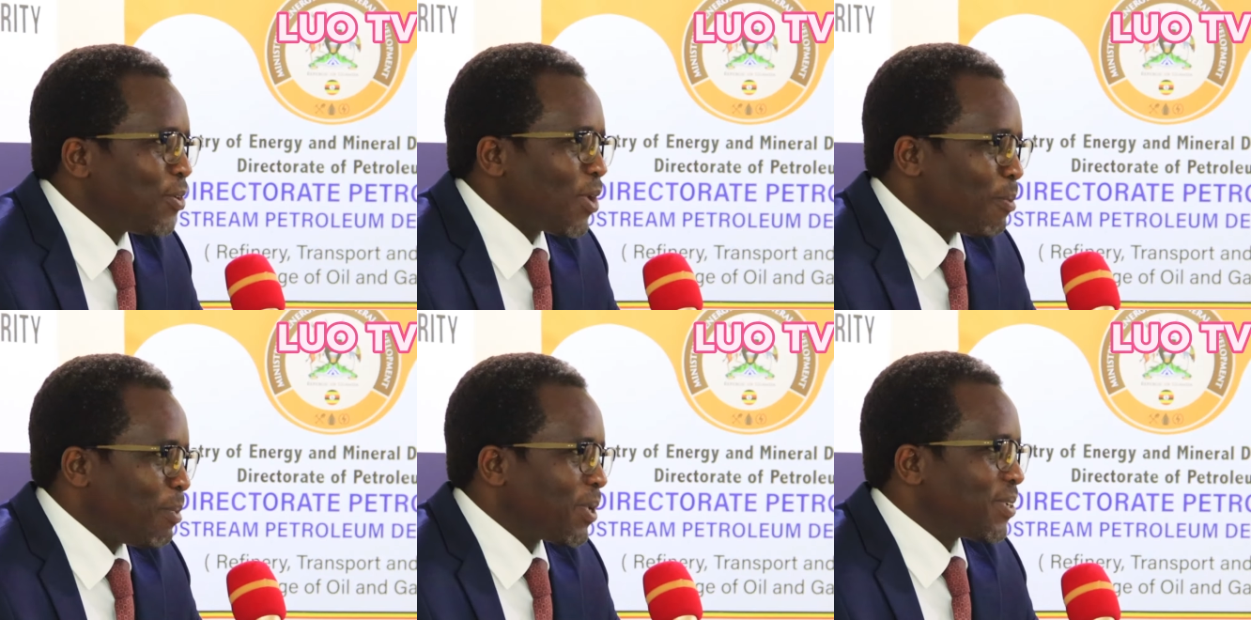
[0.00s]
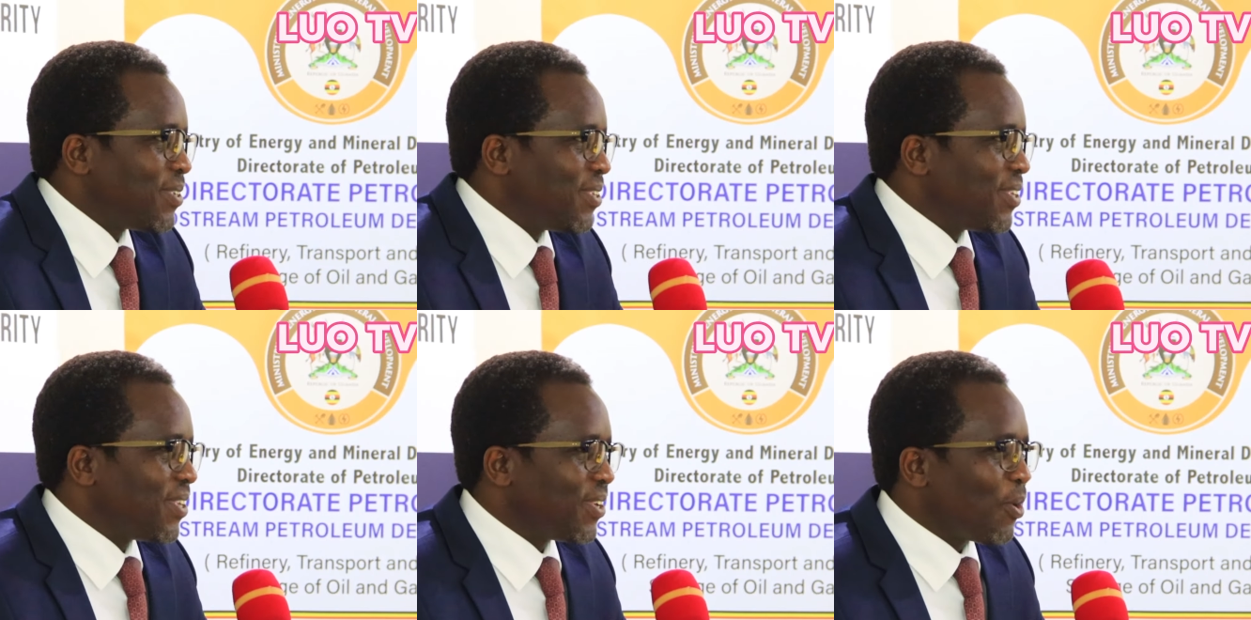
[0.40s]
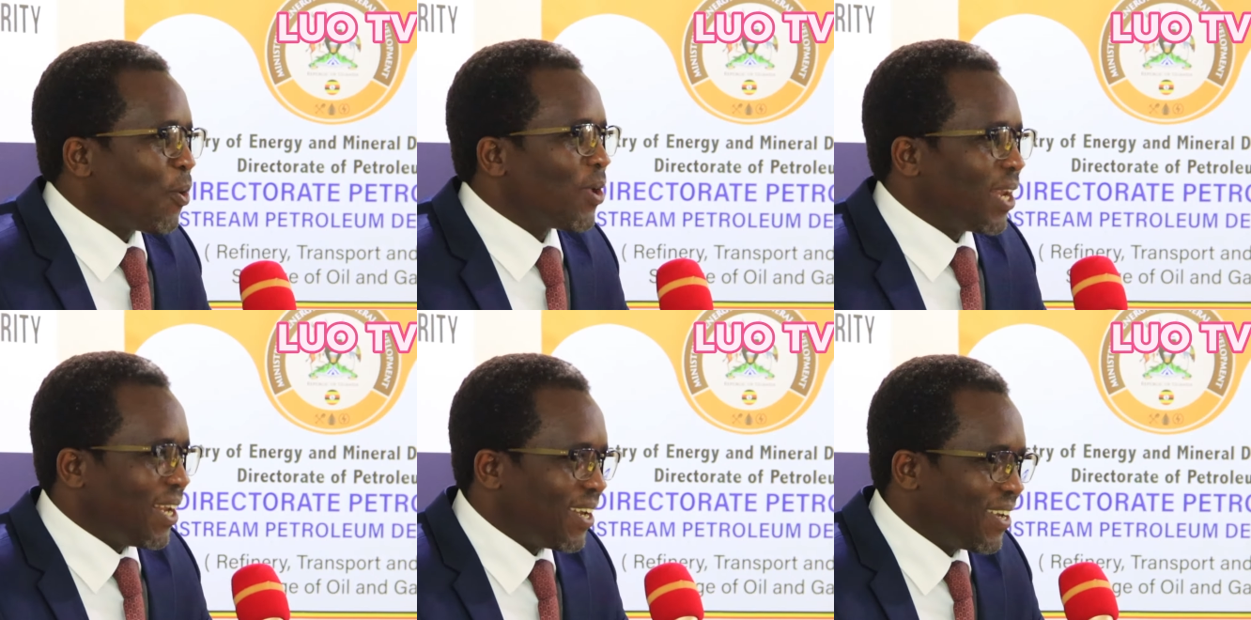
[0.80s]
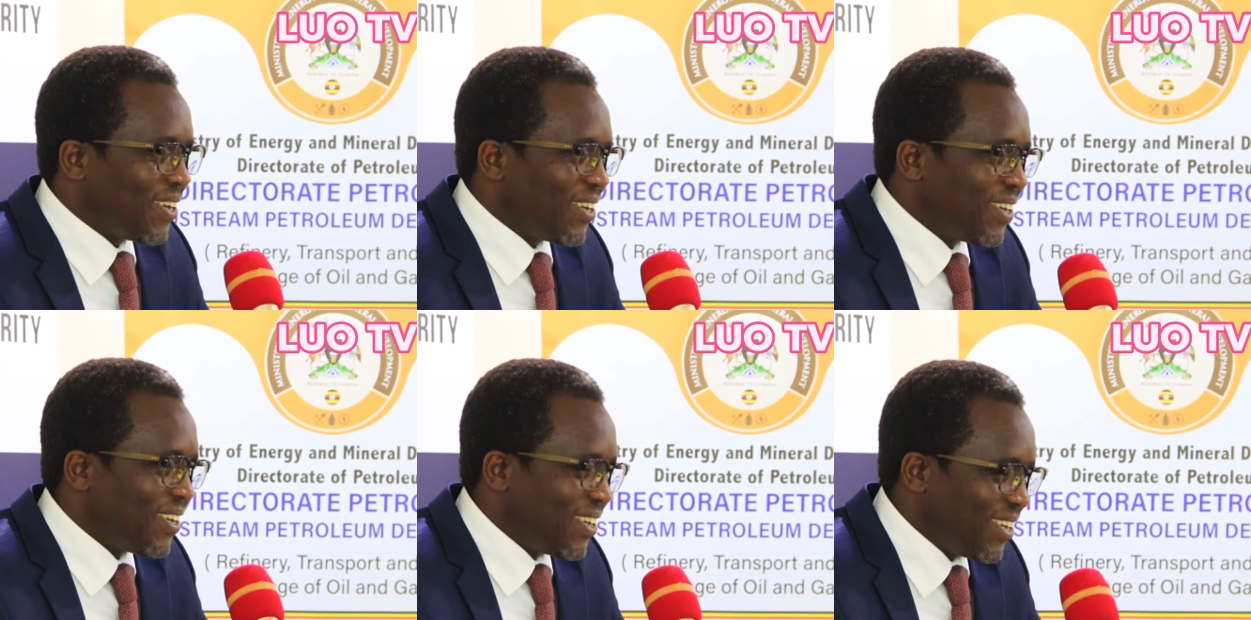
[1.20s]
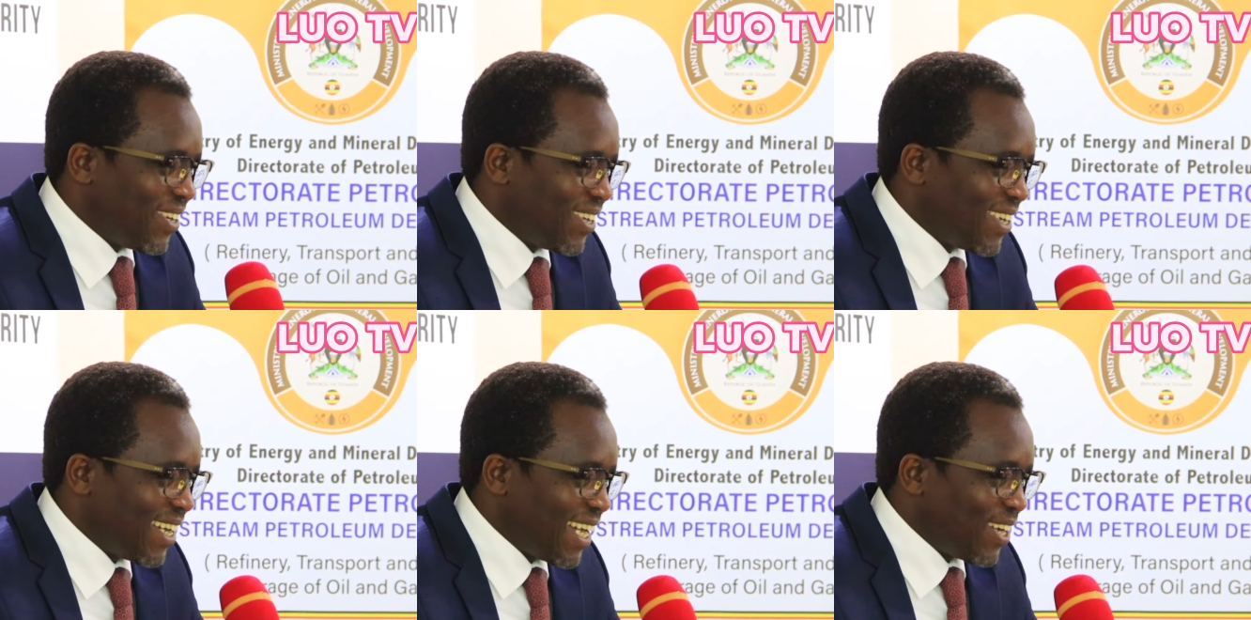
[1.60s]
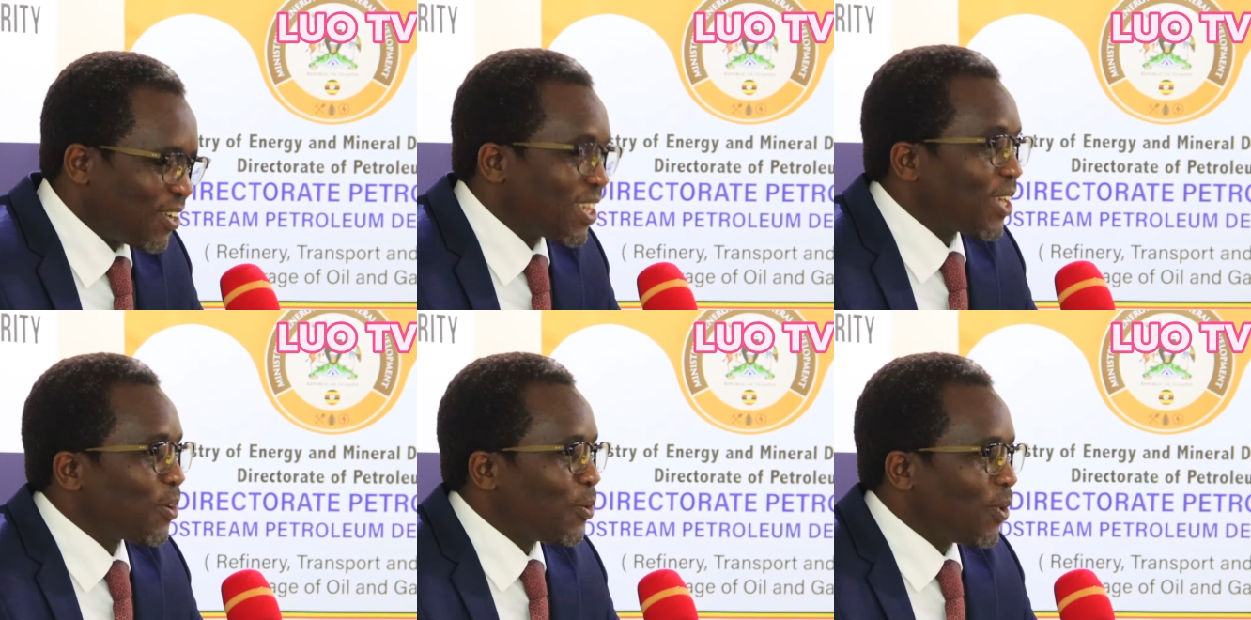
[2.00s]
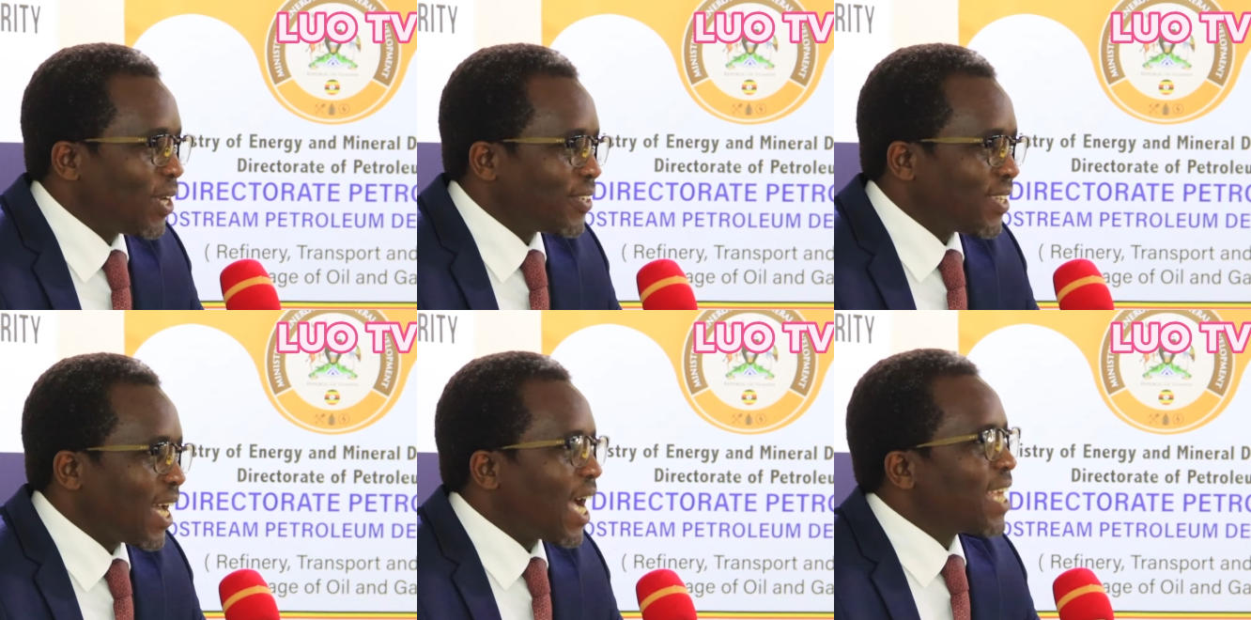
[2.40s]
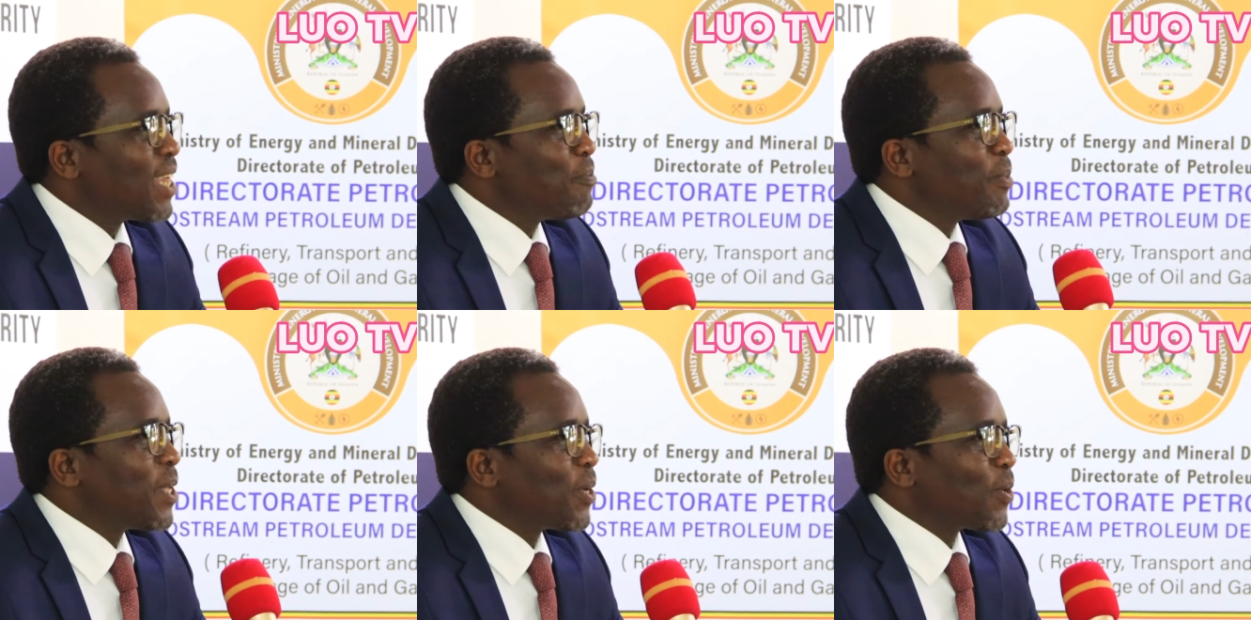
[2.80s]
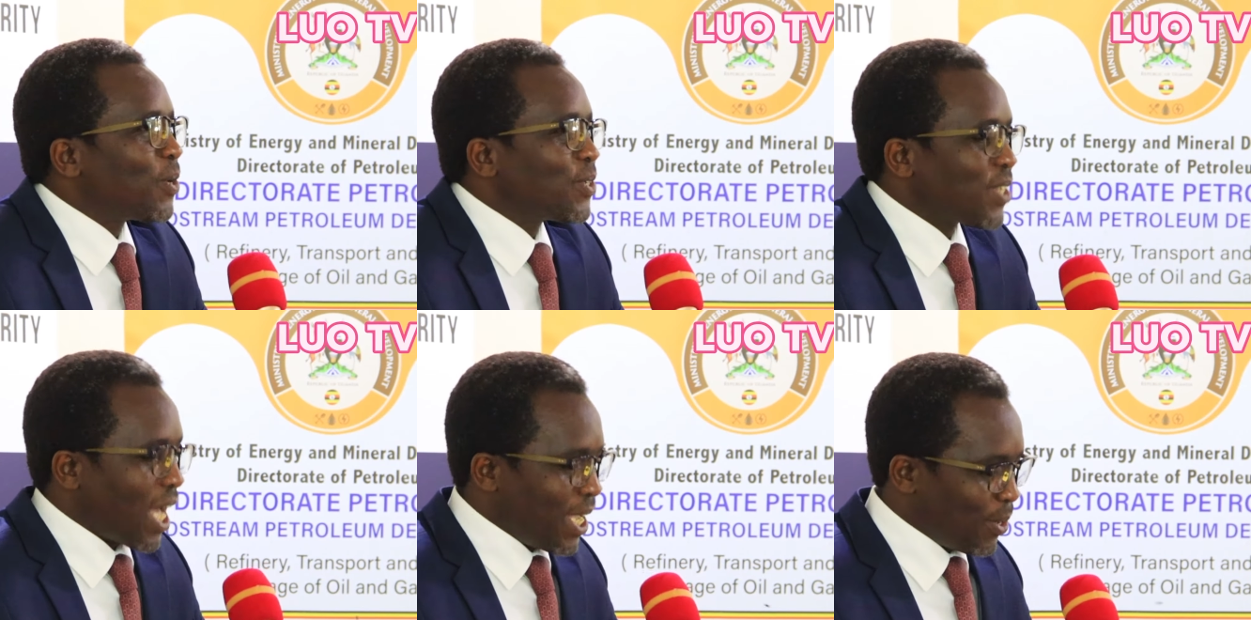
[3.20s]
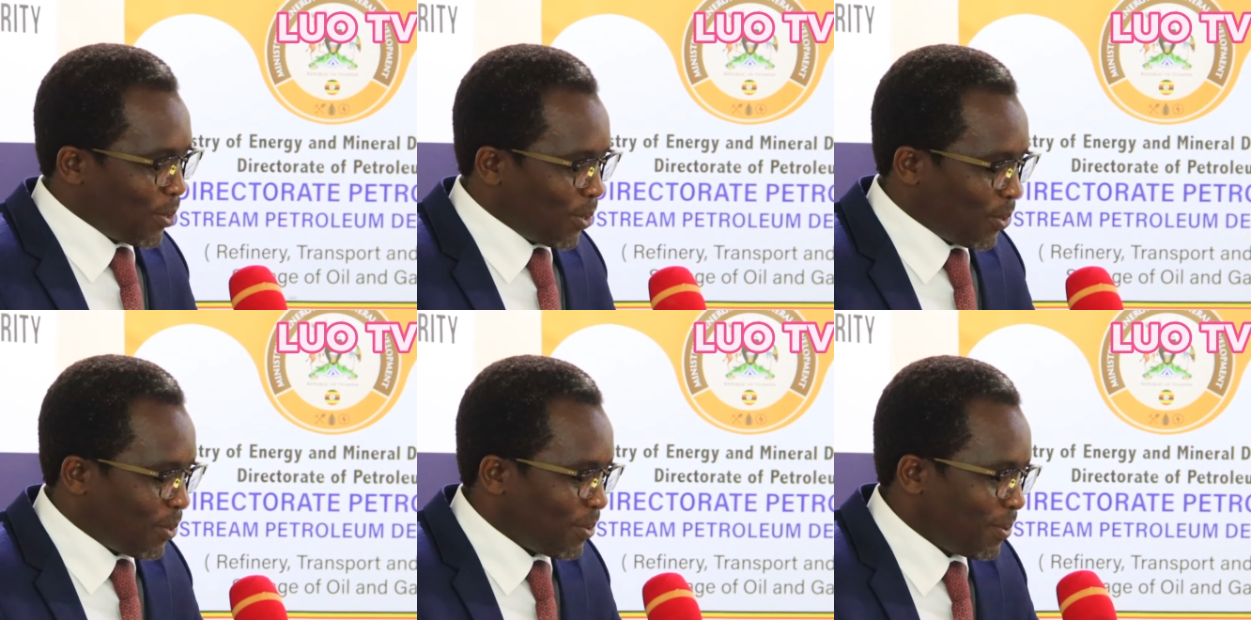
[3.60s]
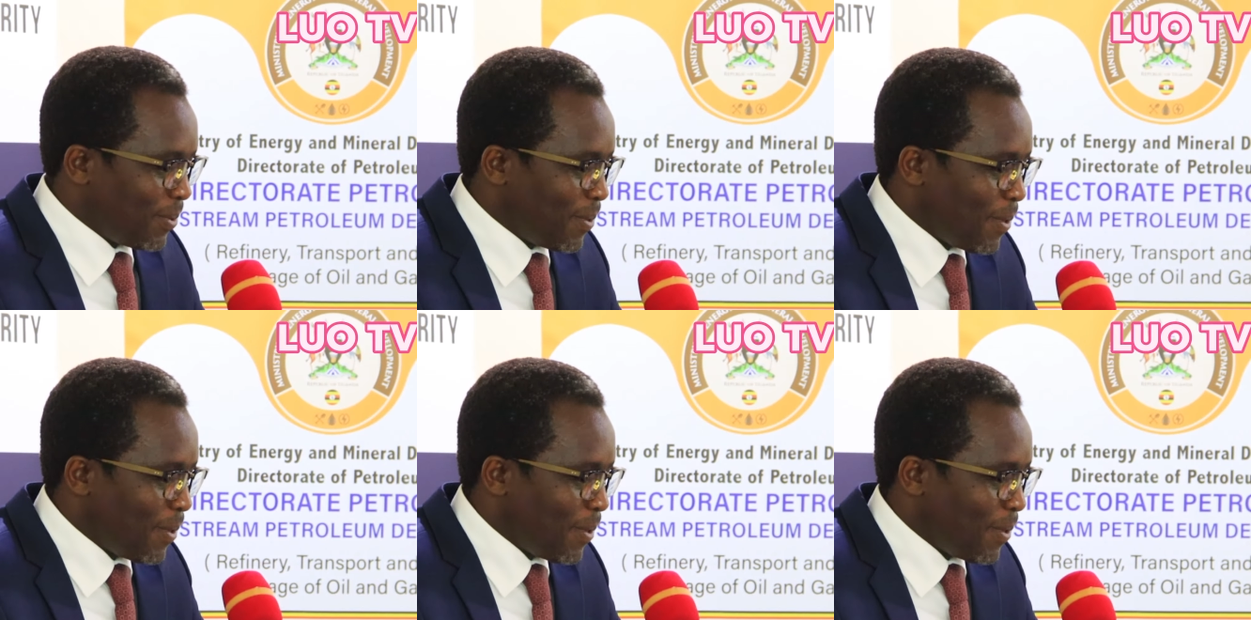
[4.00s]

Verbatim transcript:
Speaker 1: I know about the oil. I know that oil. The other minerals, I don't know.